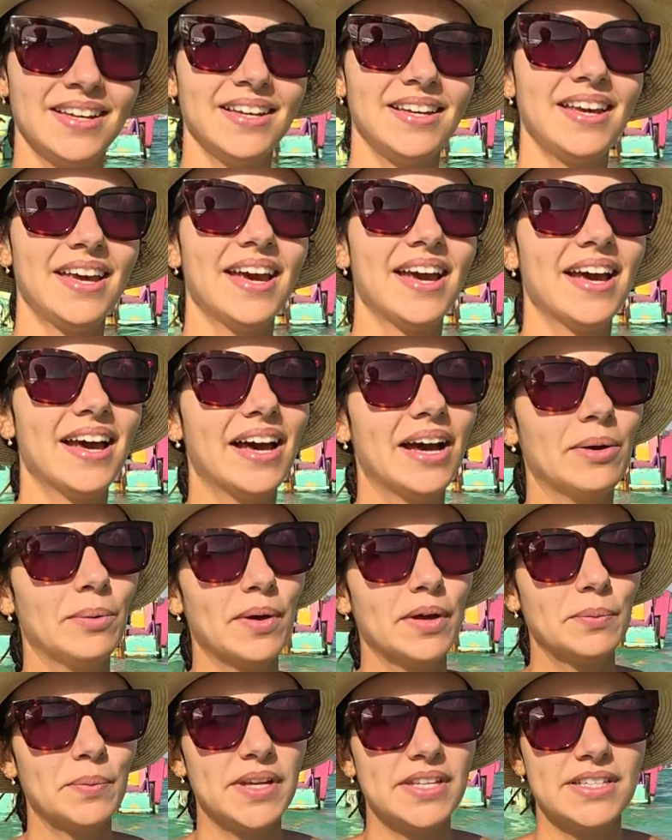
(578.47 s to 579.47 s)
Yeah,
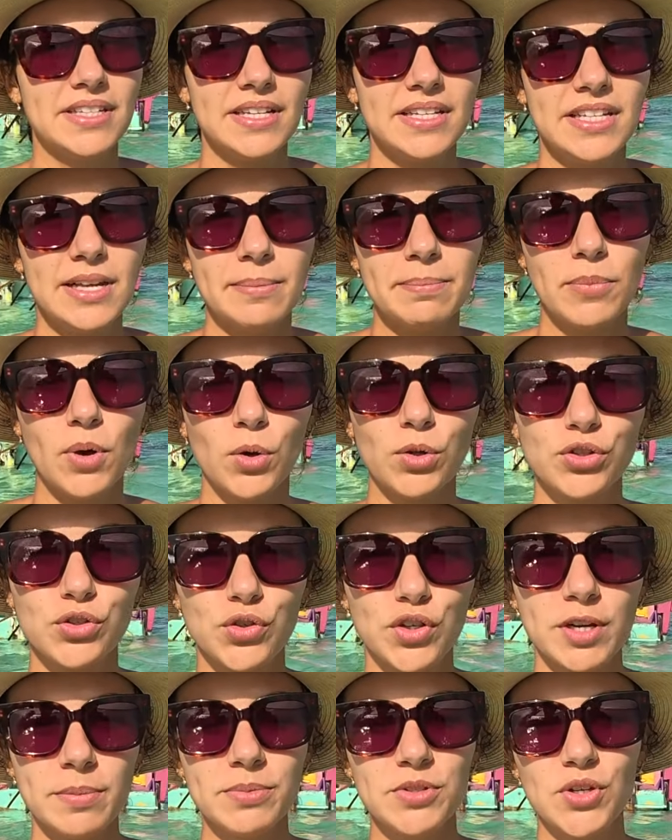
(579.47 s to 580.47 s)
when we did a boat
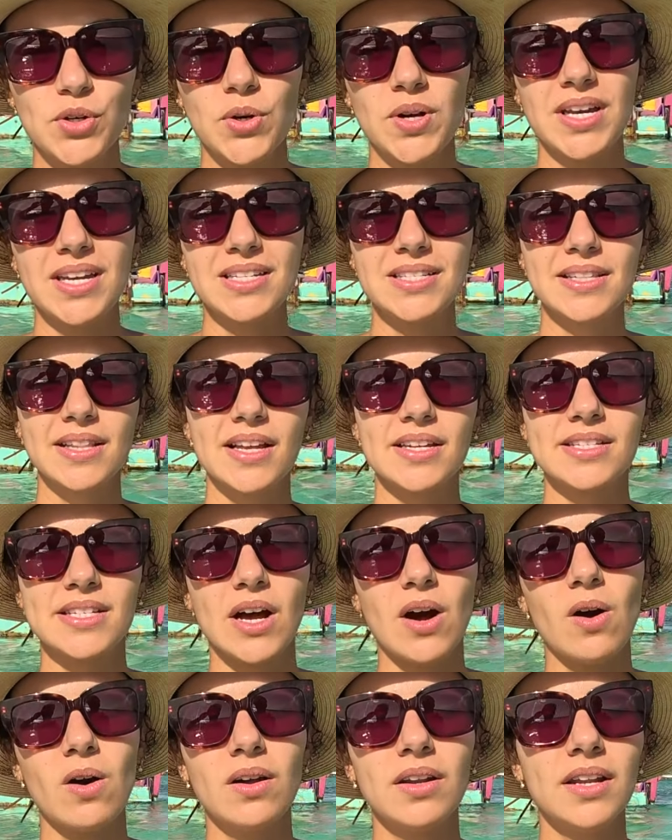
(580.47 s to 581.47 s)
trip to Isla
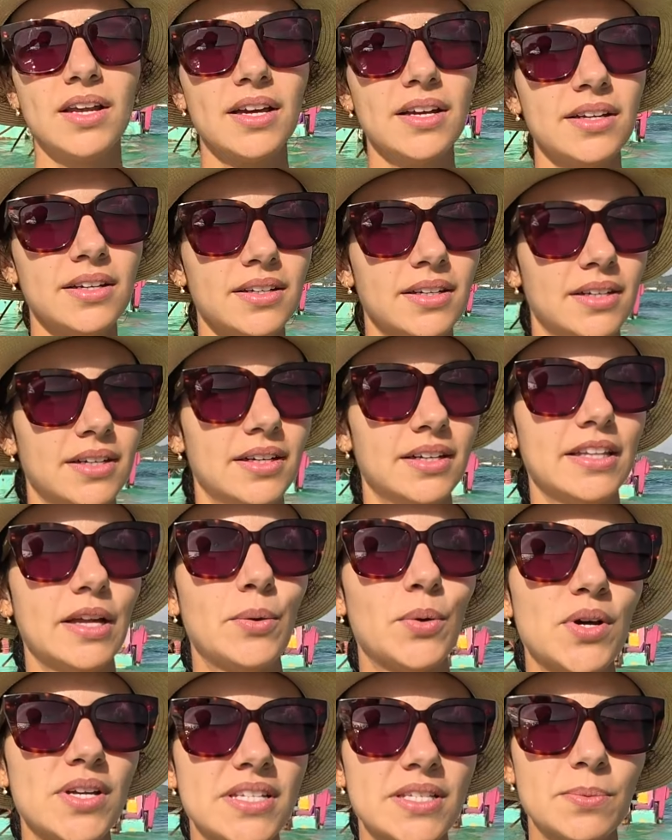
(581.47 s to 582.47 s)
Saona, there
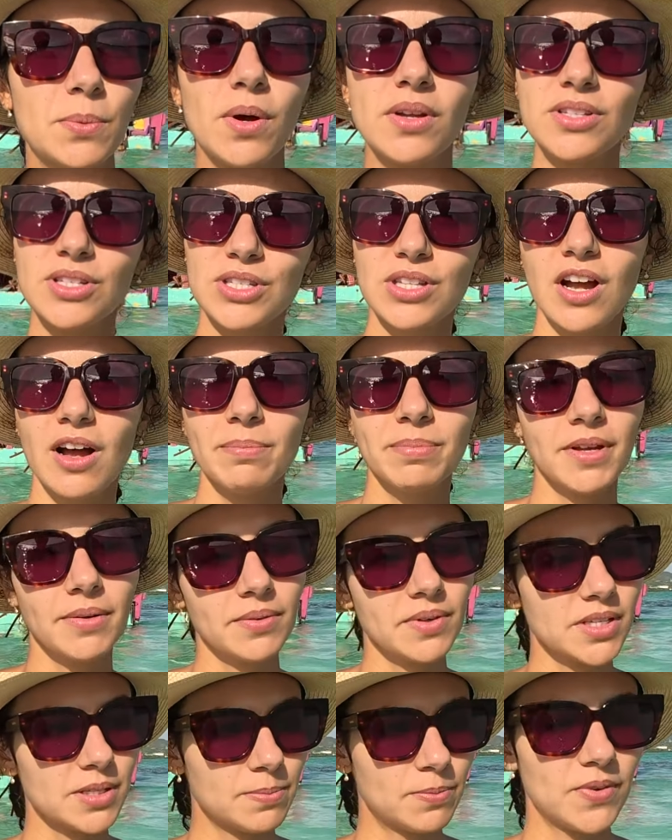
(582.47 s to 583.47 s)
was one stop that
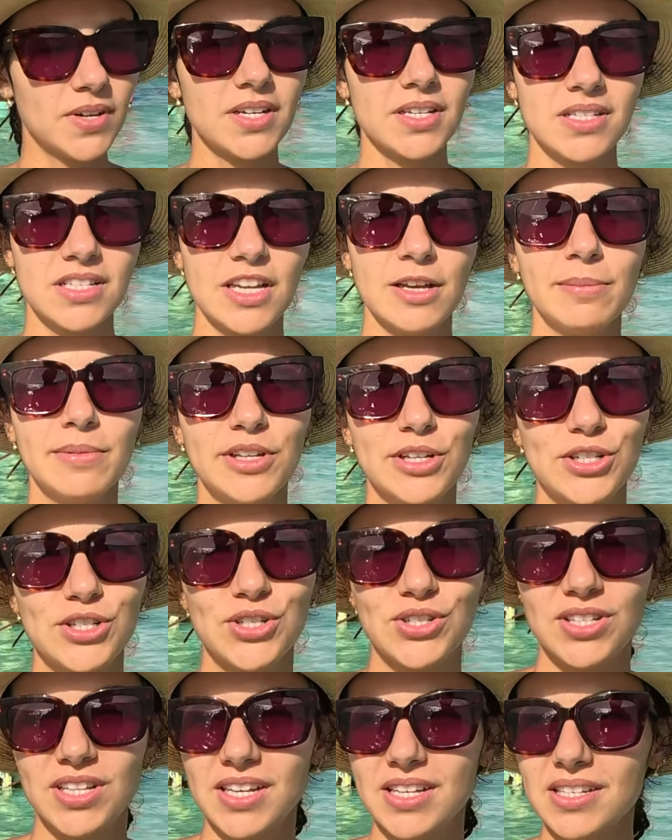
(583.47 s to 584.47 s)
was pretty similar
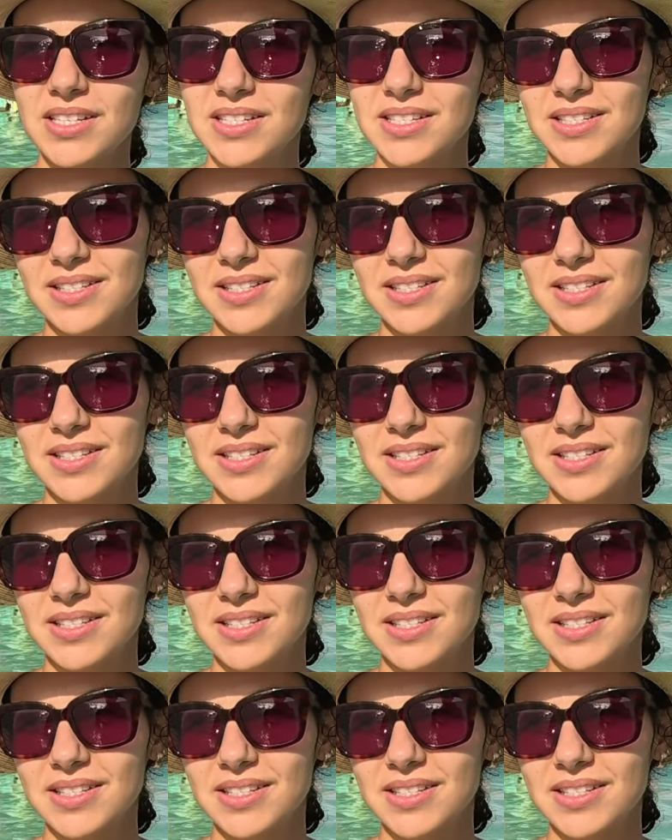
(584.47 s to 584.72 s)
to this.